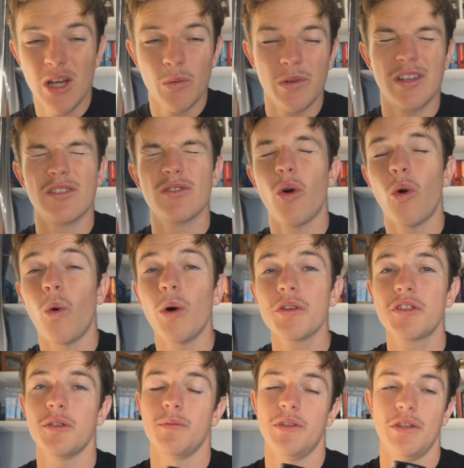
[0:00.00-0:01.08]
which is
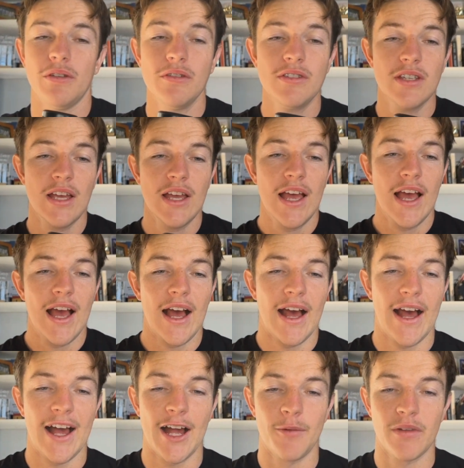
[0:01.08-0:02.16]
awesome news.
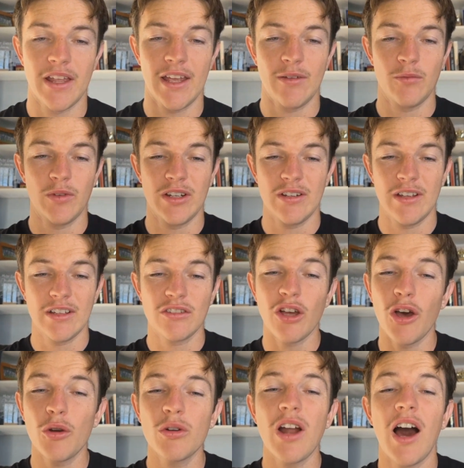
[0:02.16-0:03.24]
It
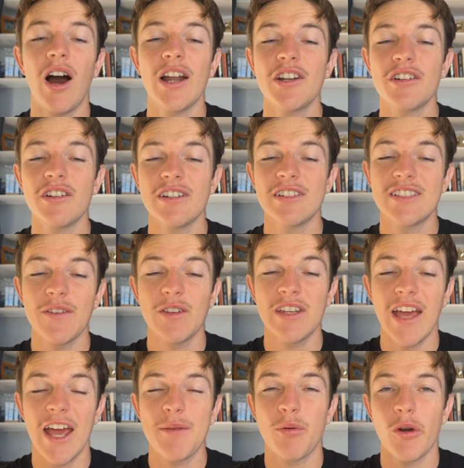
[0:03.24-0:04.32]
totaled
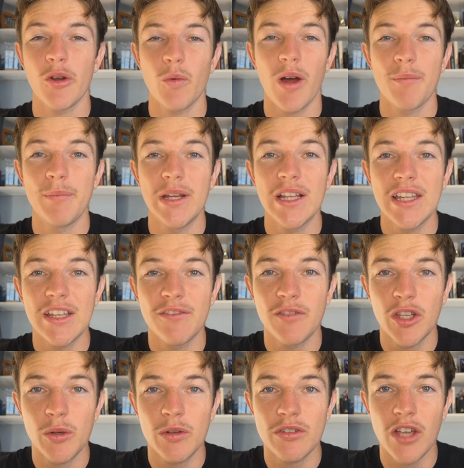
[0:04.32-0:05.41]
178.1 million
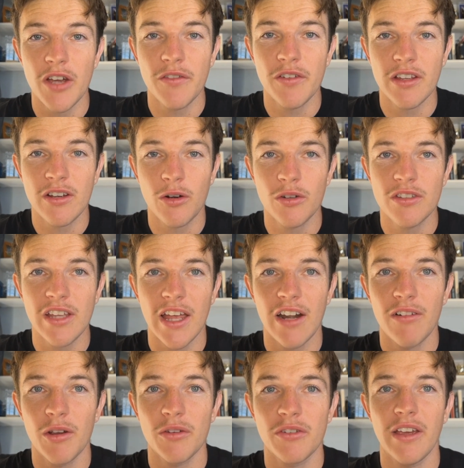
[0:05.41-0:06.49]
viewers over the course of the
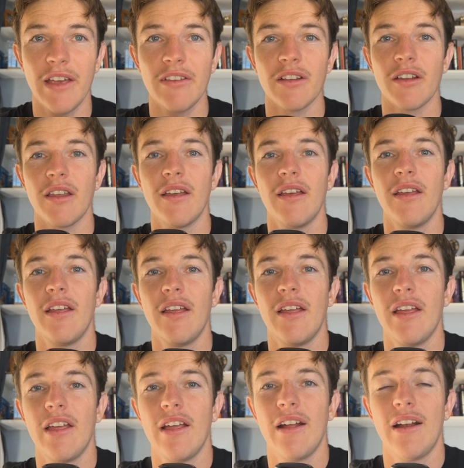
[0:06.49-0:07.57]
NRL season.
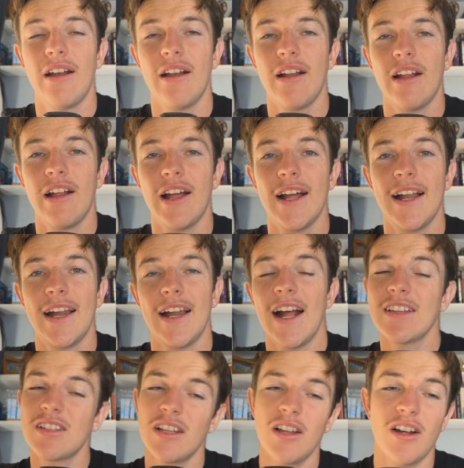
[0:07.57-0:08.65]

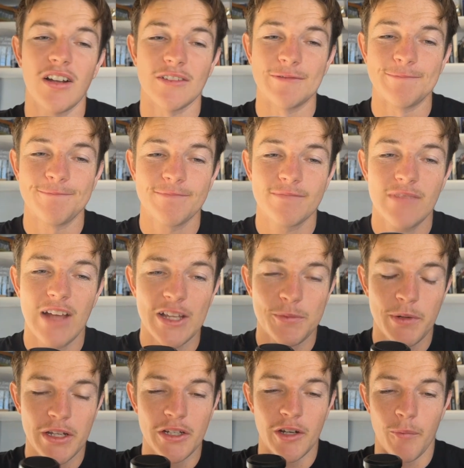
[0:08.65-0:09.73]
That's a lot. That's
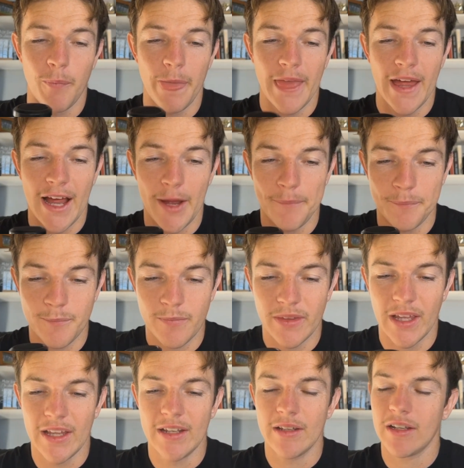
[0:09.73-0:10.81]
pretty good.
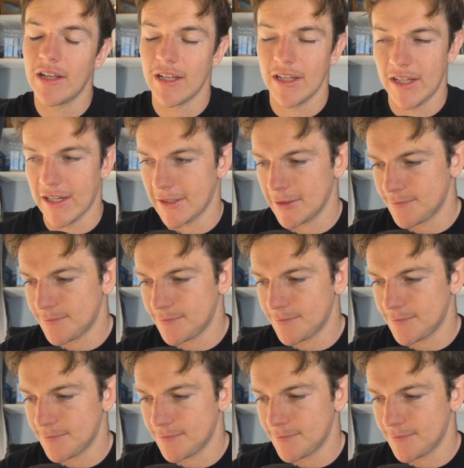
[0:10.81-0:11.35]
And like,